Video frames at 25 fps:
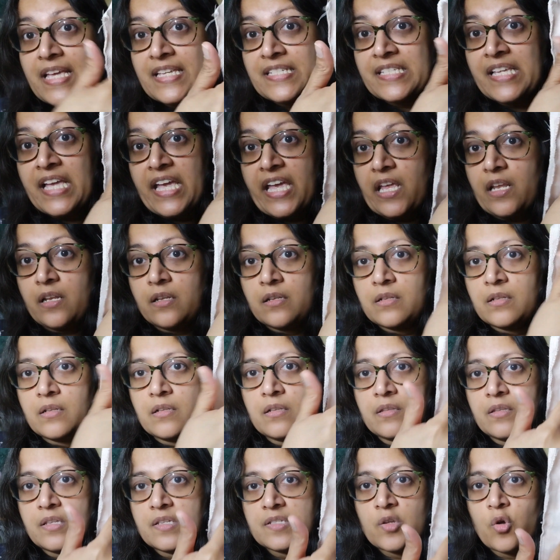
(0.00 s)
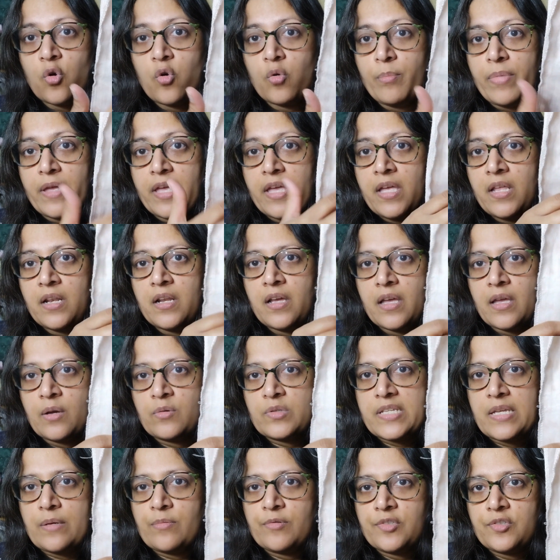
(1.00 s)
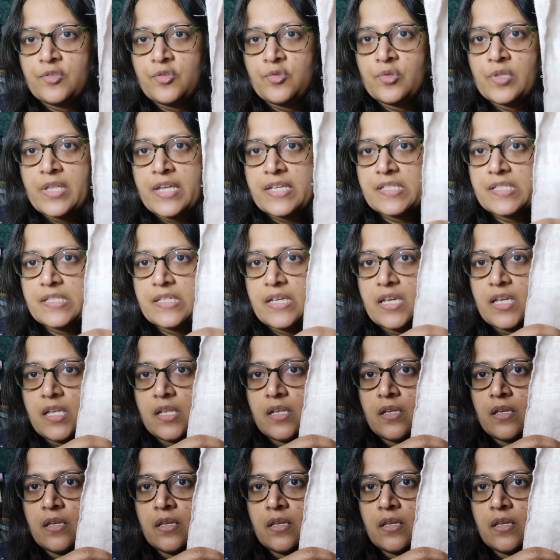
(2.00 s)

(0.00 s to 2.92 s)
last night. This whole bit I was able to do last night.